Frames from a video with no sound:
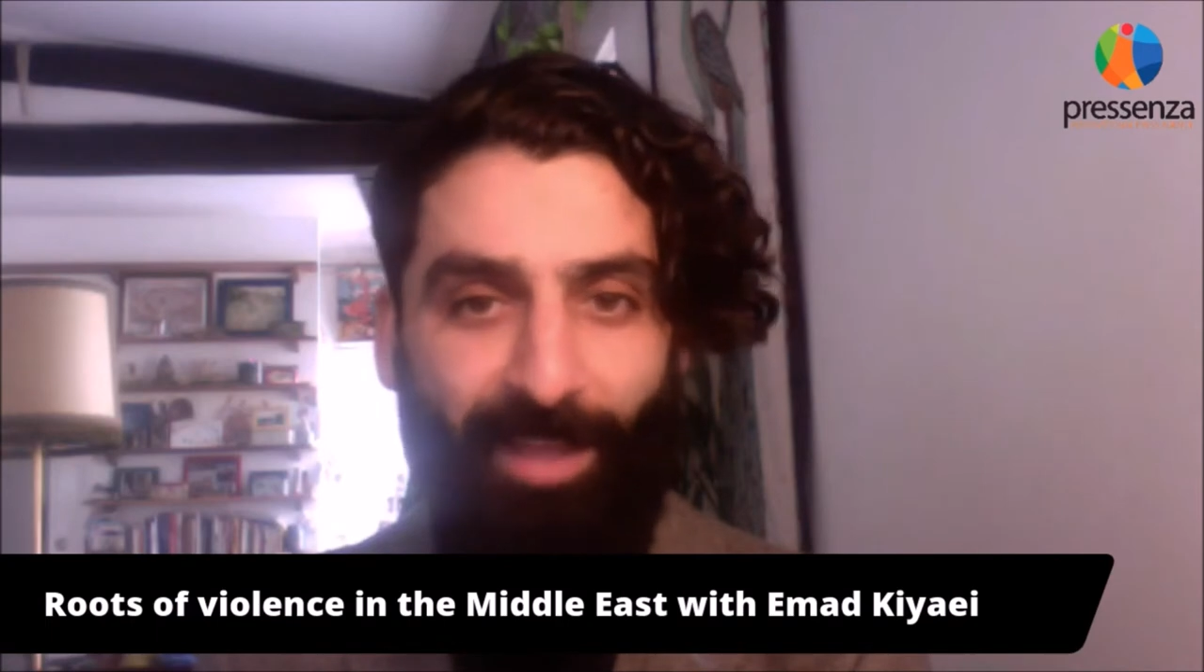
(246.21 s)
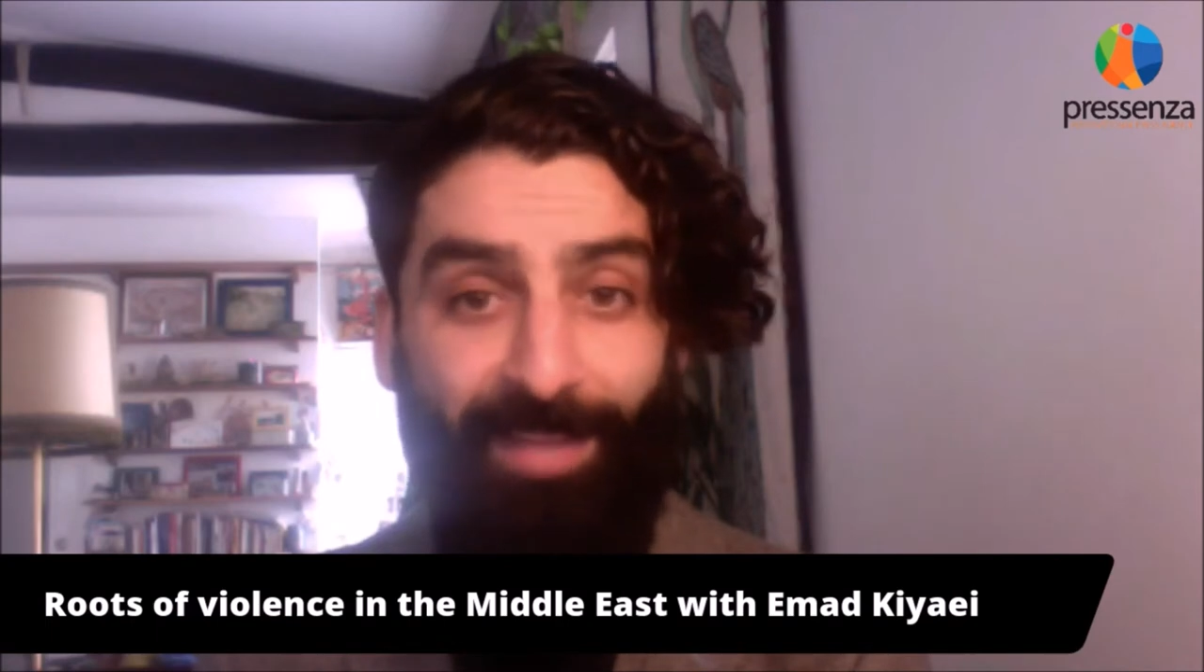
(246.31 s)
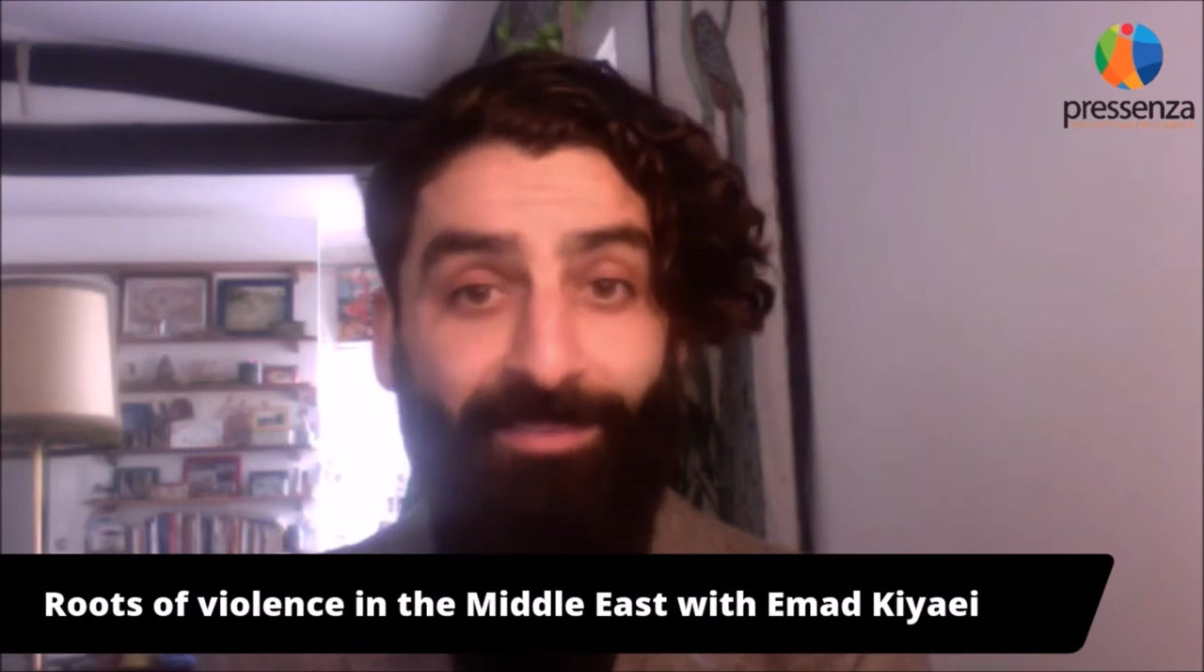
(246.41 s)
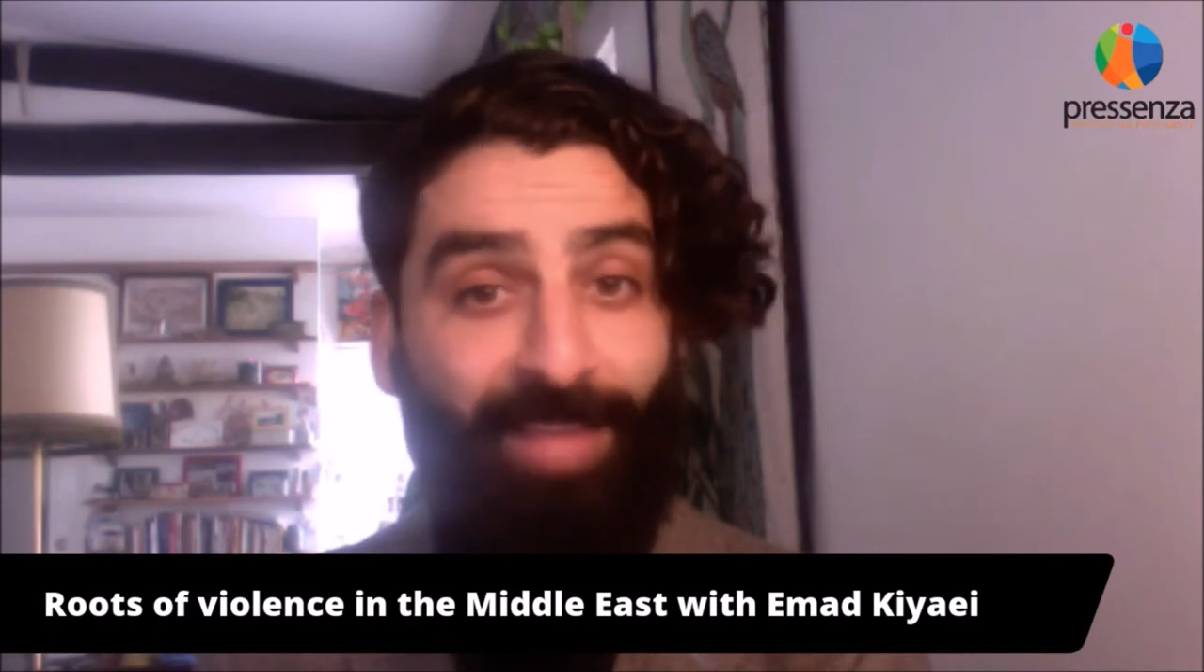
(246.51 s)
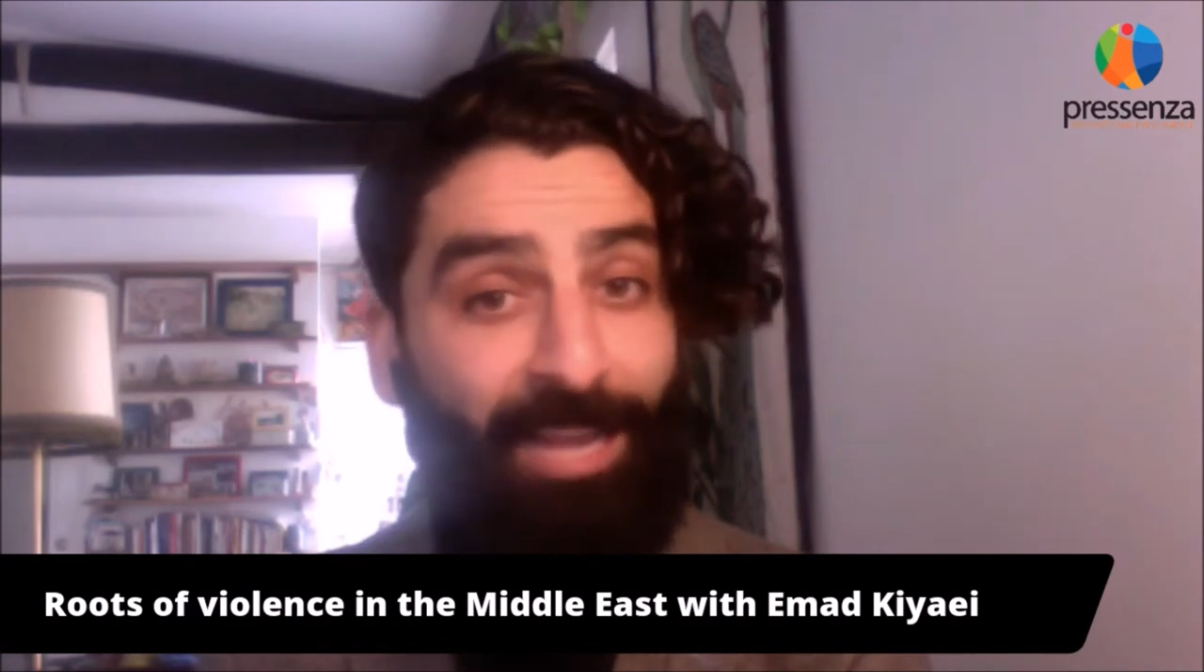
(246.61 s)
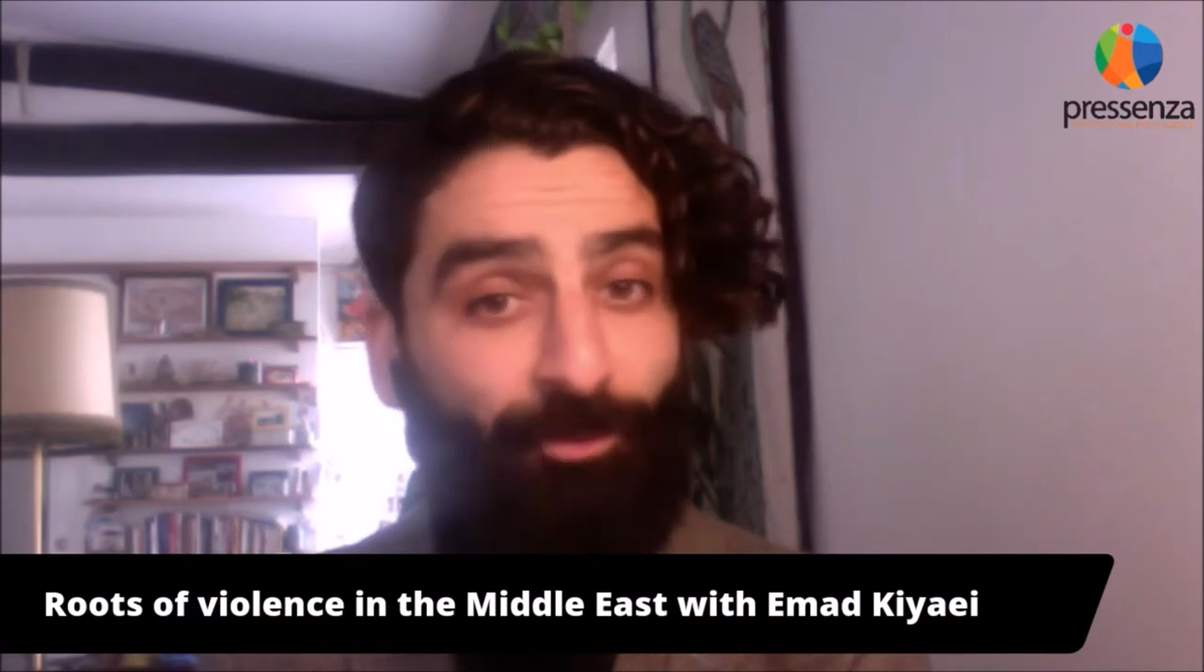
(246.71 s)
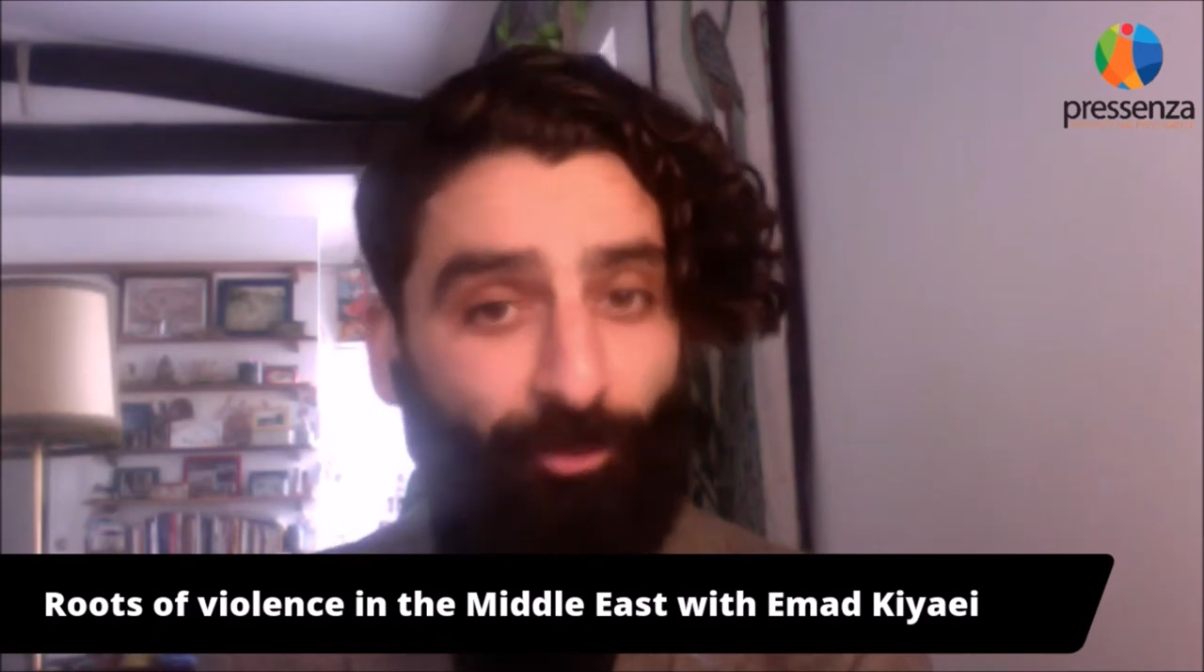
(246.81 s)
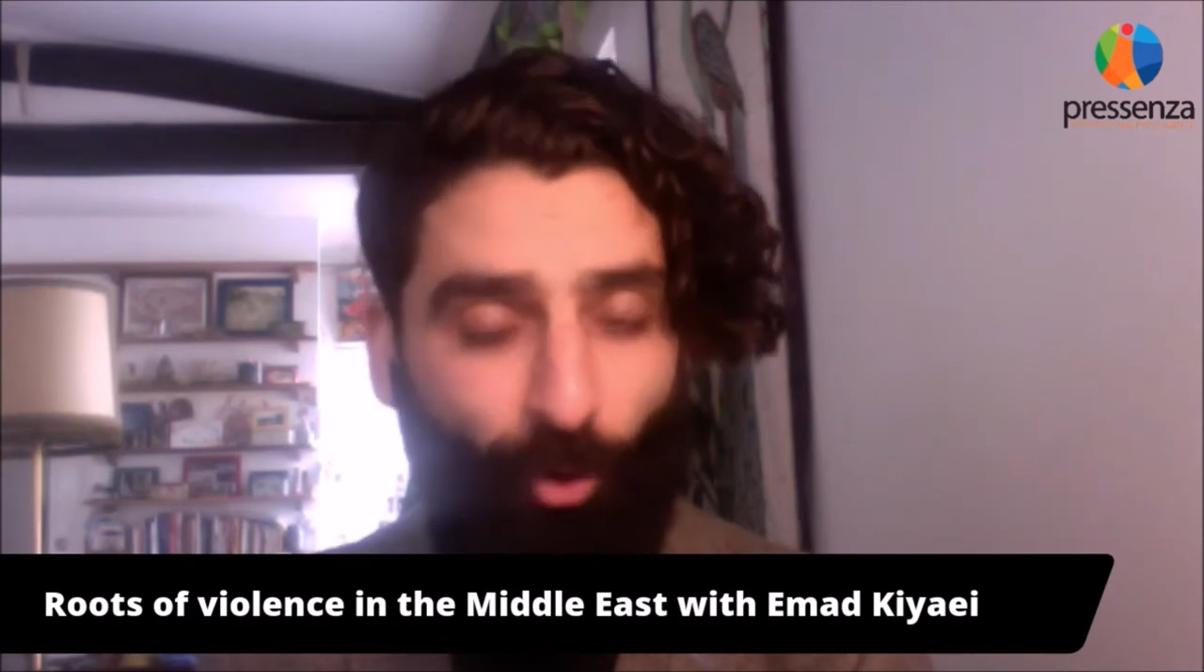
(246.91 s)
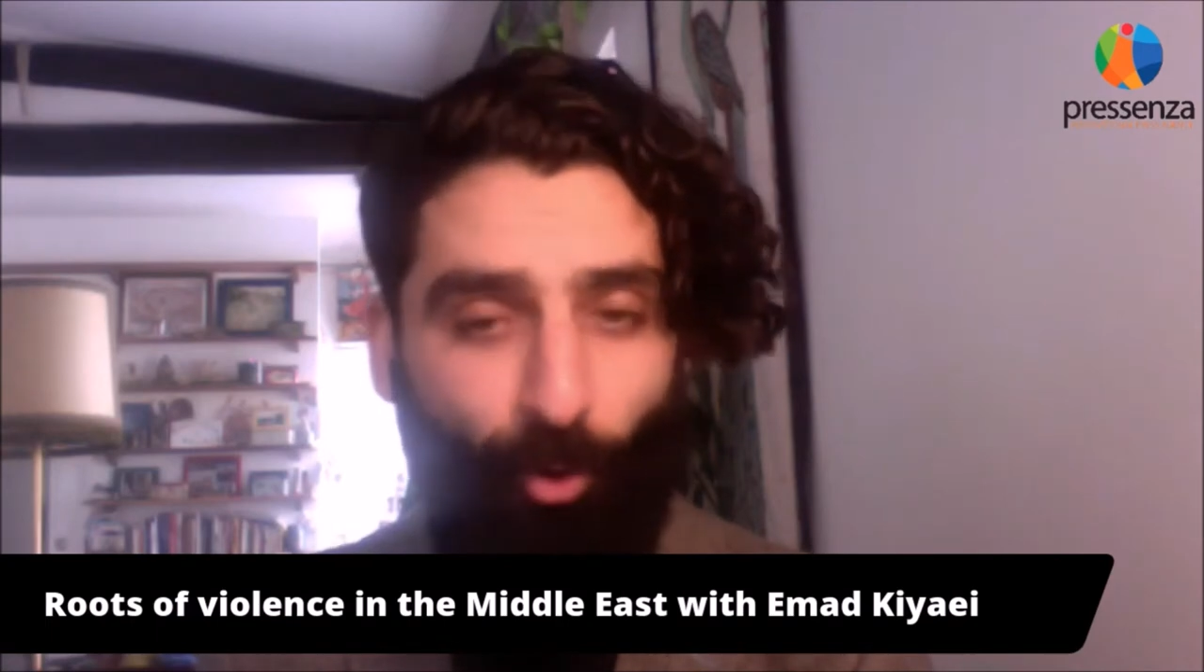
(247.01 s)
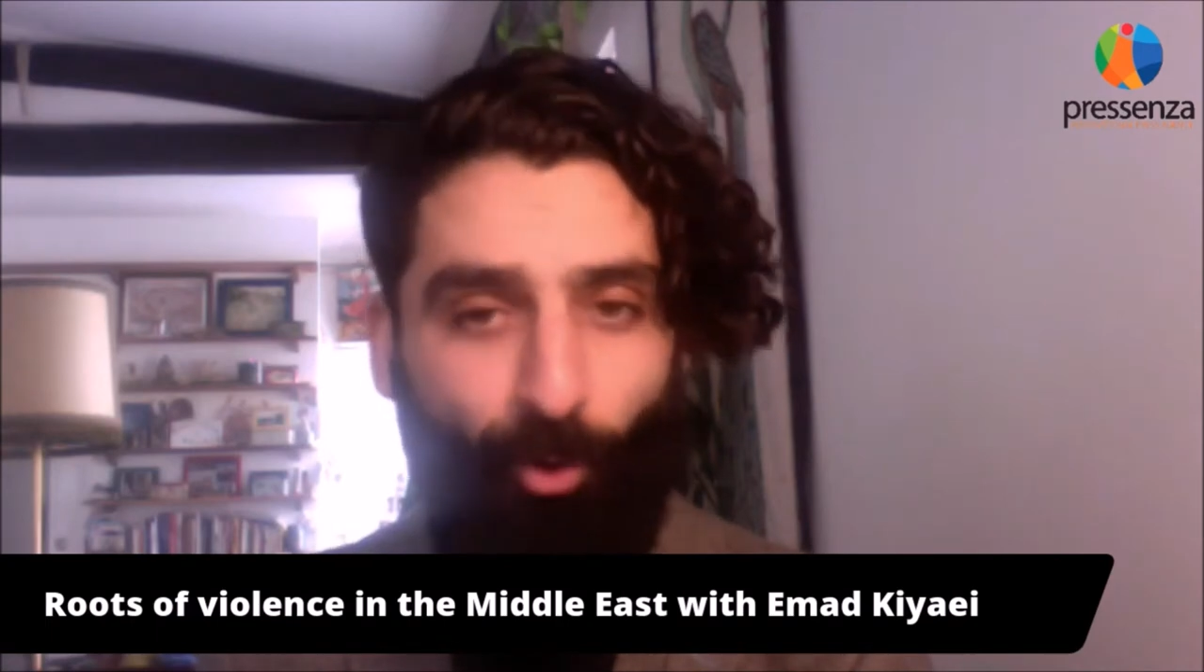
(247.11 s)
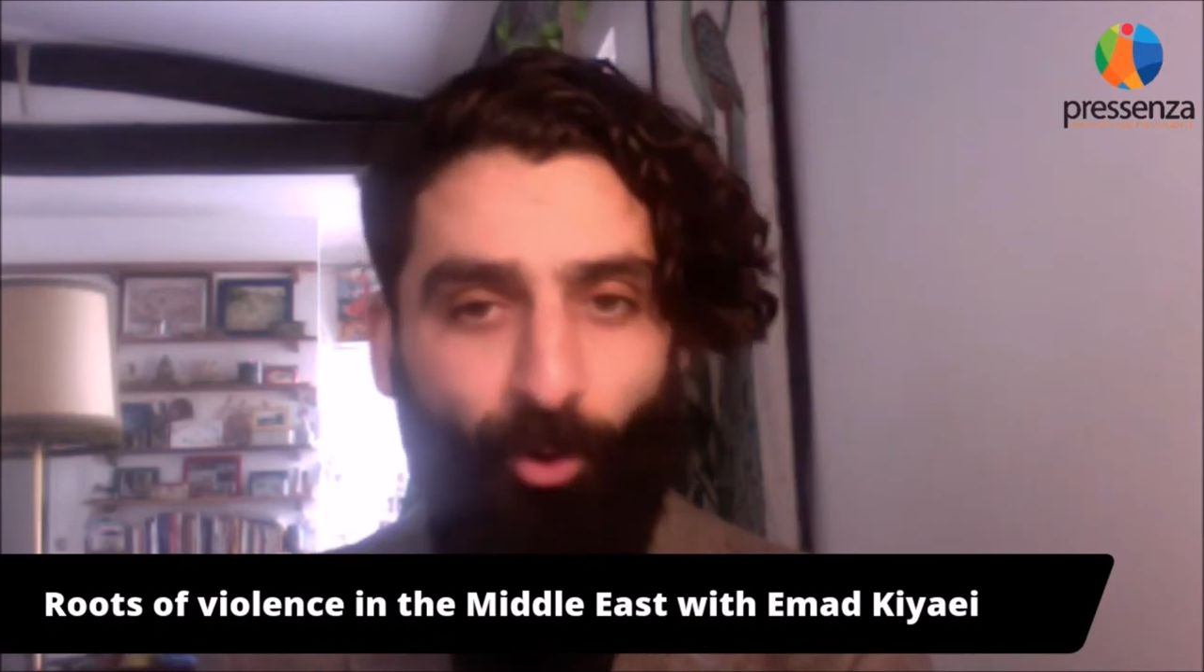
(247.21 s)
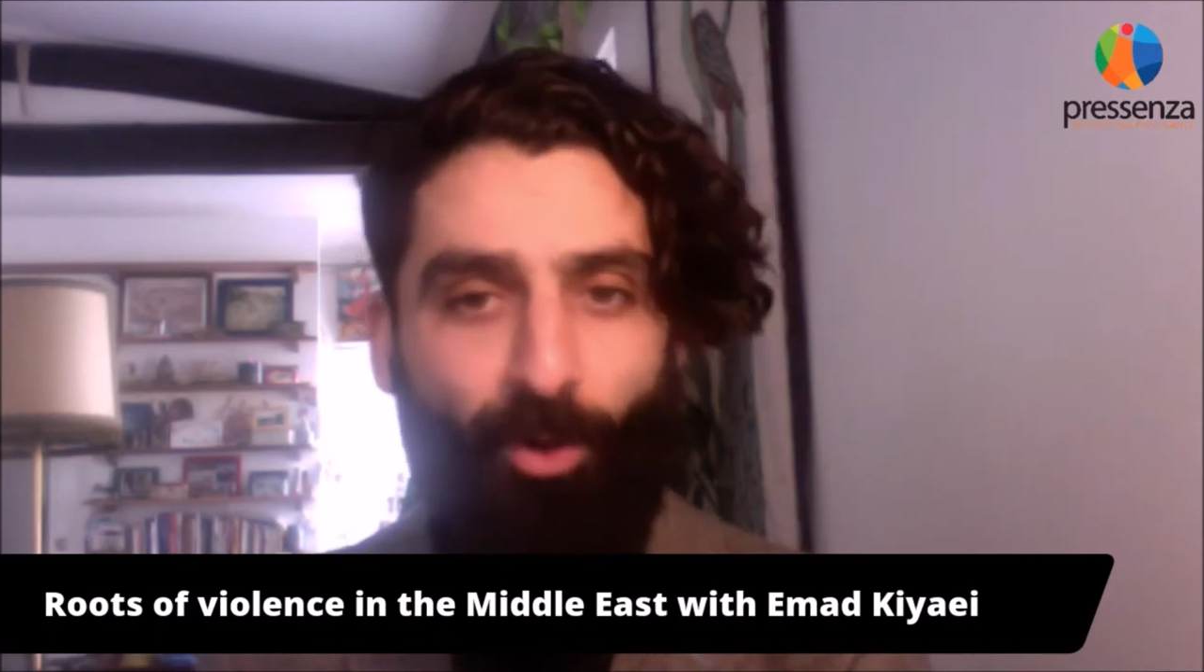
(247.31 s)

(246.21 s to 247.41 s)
as they saw